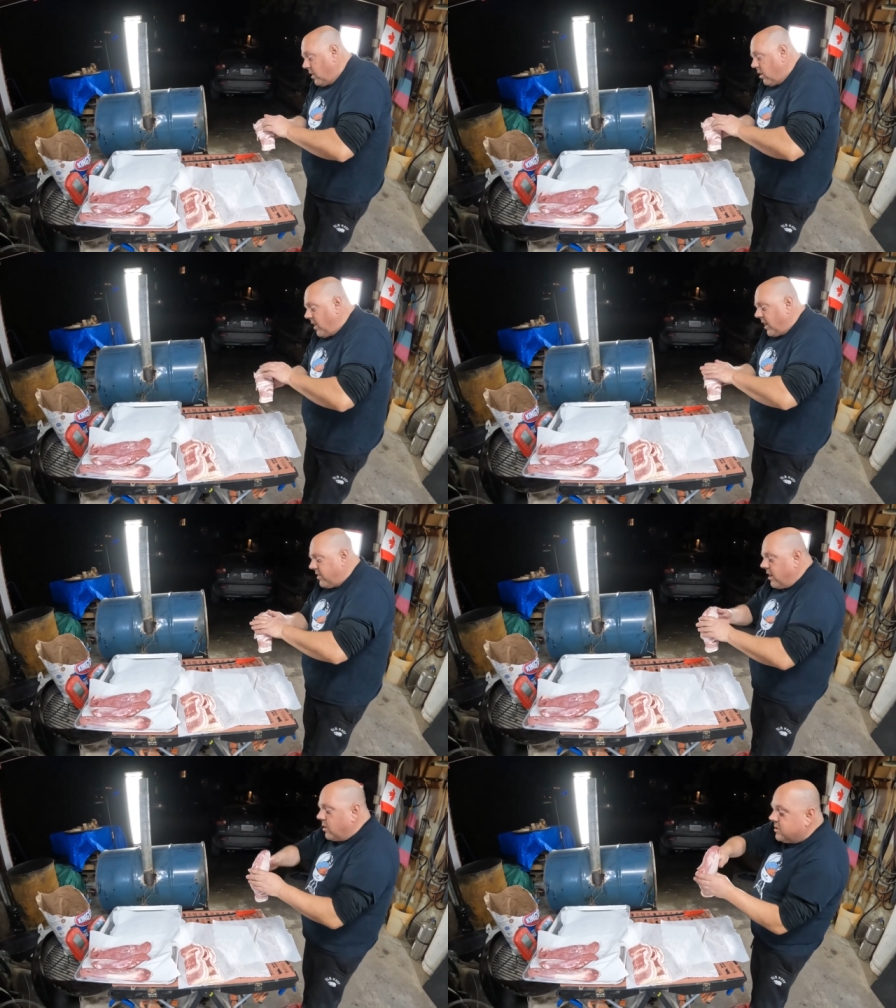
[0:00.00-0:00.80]
No, like
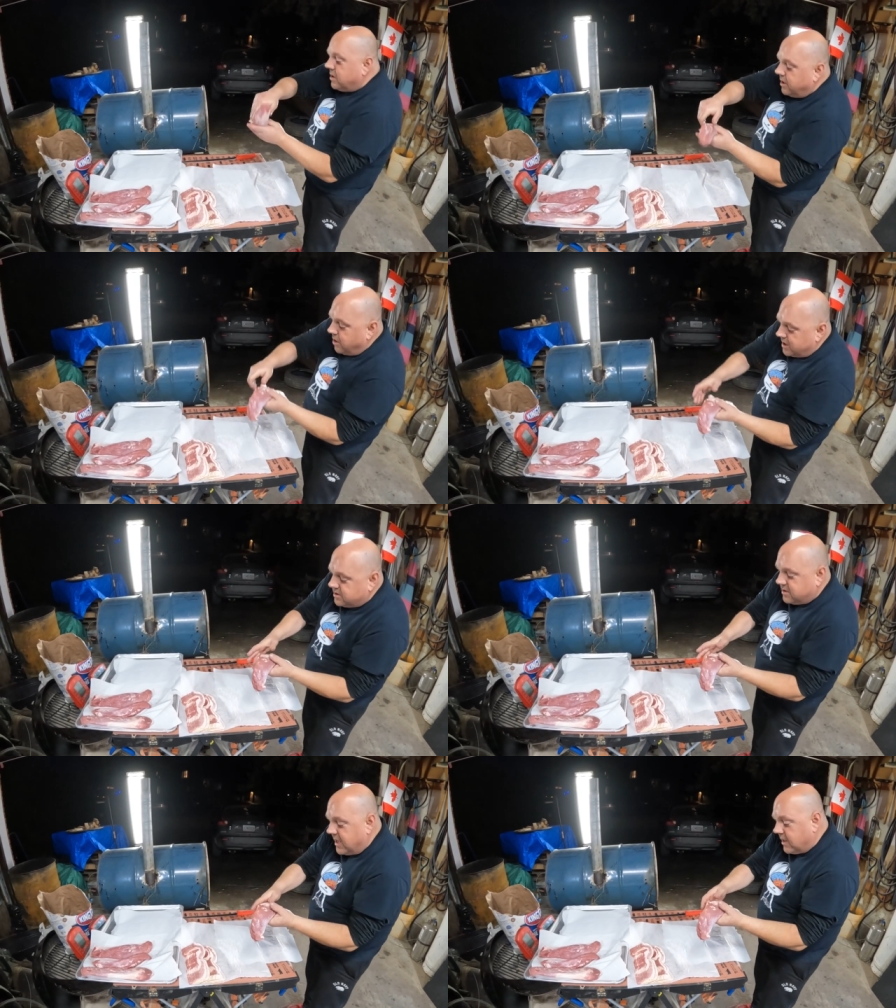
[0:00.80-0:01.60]
I thought it was going to not
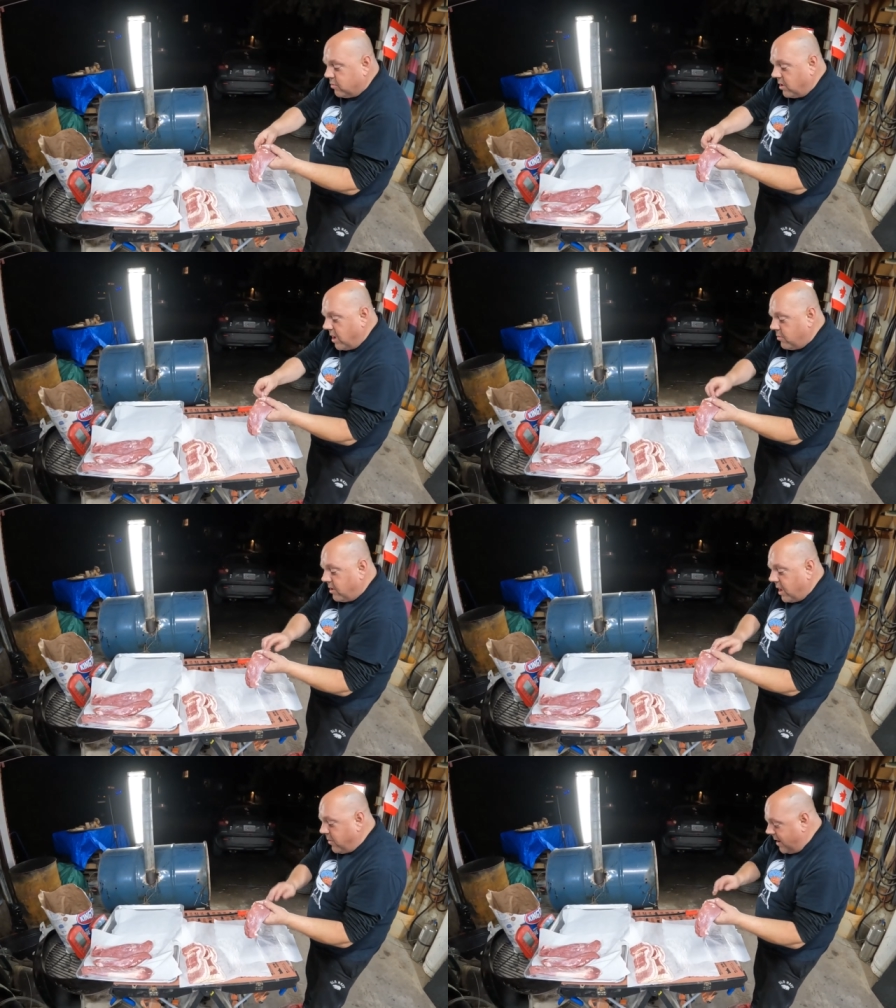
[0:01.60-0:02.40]
stick
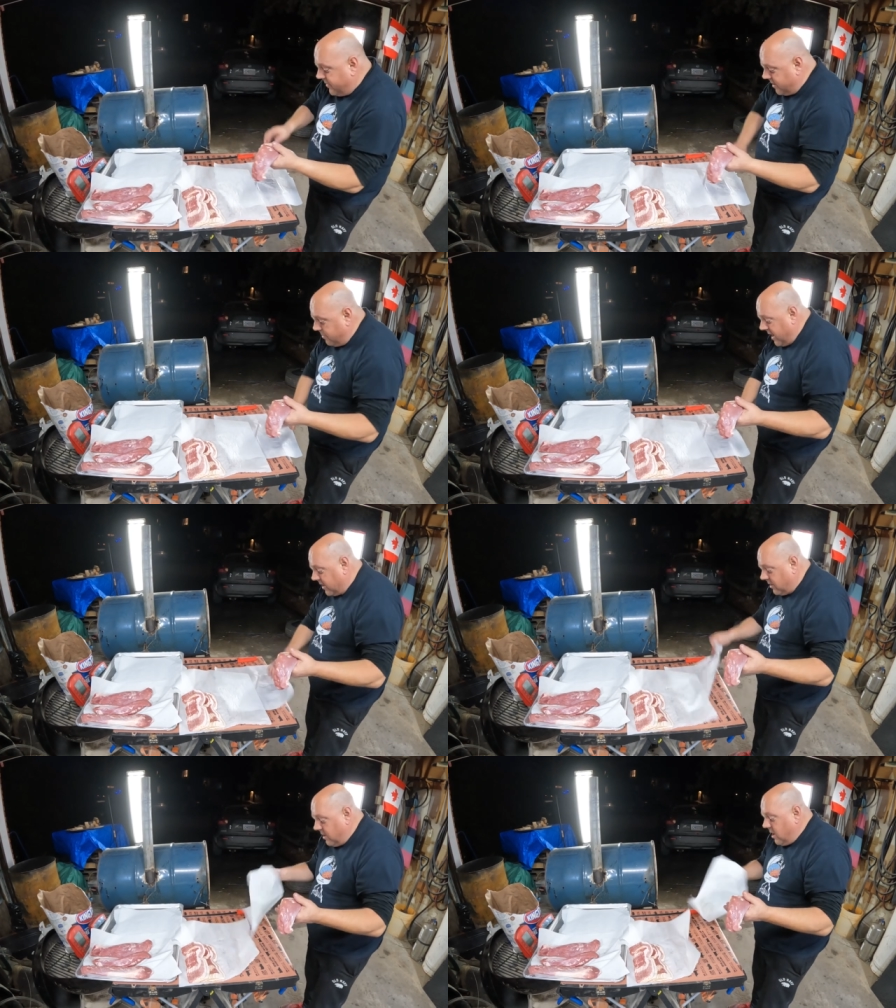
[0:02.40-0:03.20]
while I wrapped it in
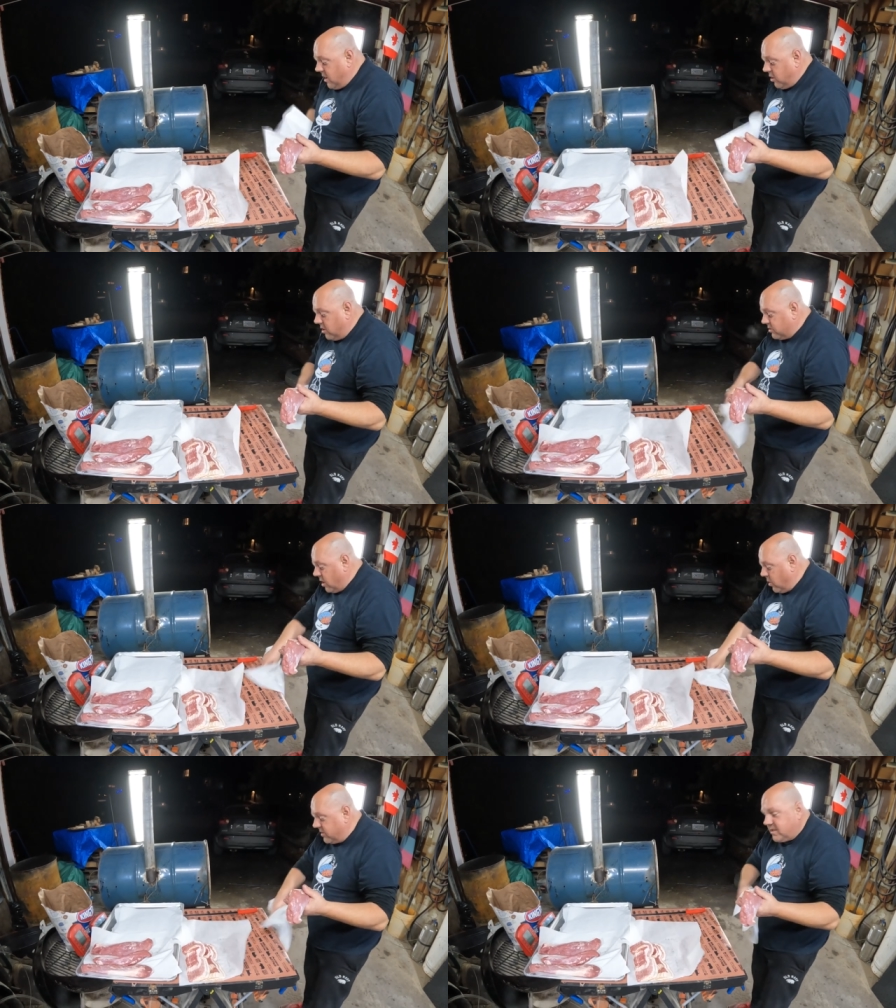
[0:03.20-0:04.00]
bacon. You know,
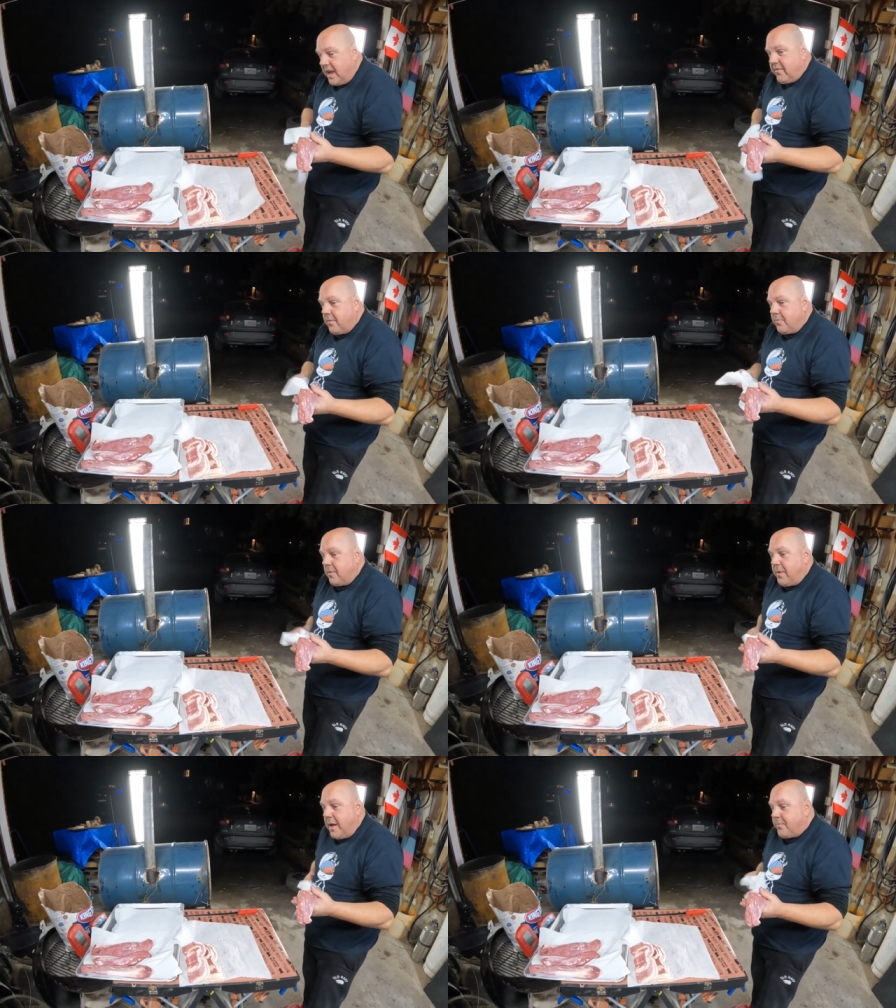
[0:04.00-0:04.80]
so it saved
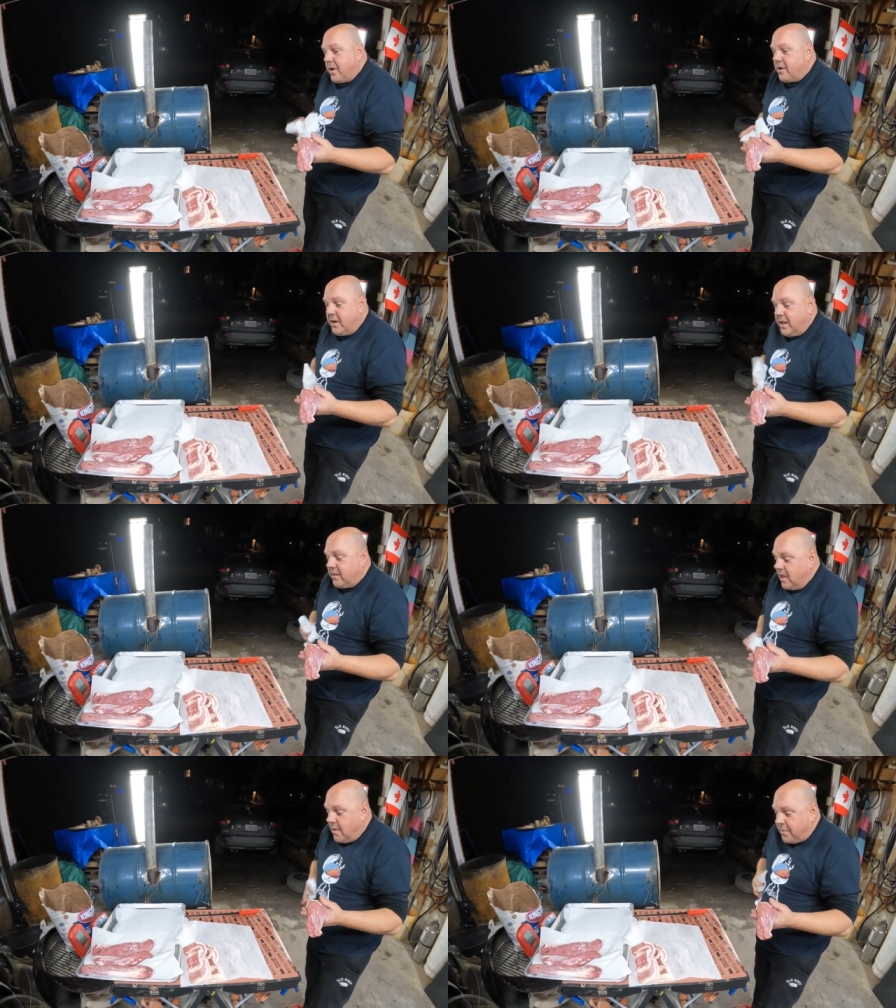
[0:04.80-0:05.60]
the paper
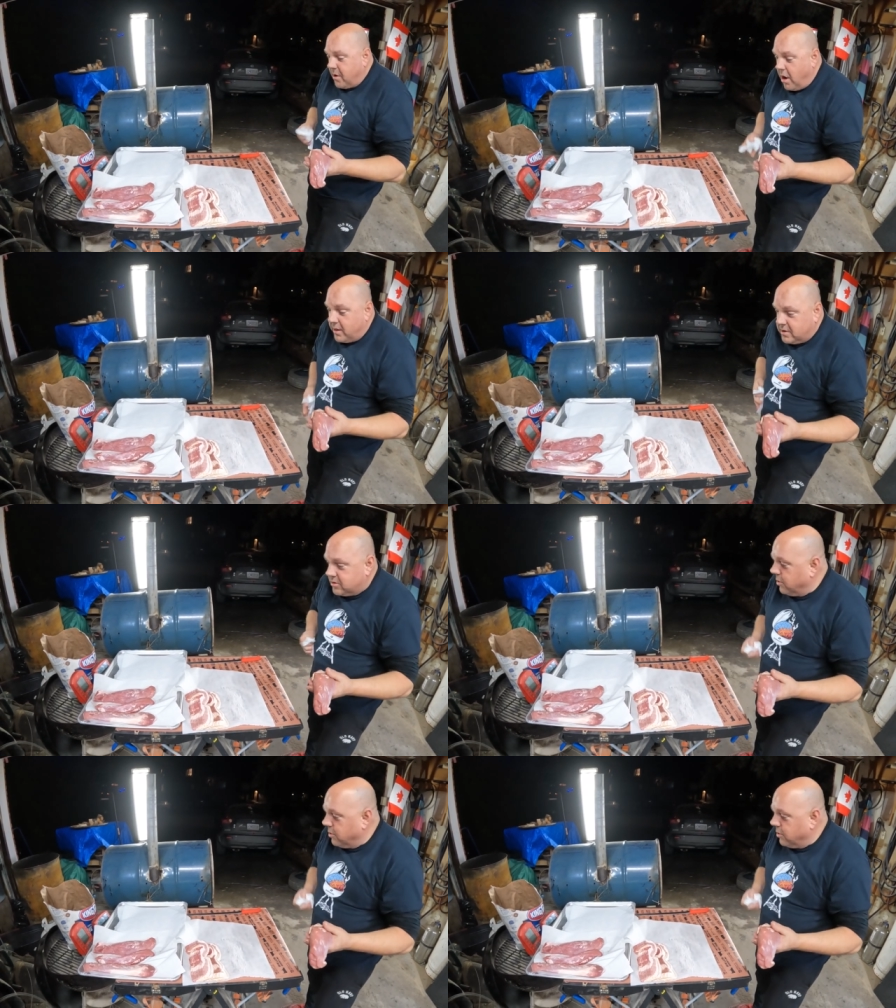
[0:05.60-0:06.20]
underneath. But all it's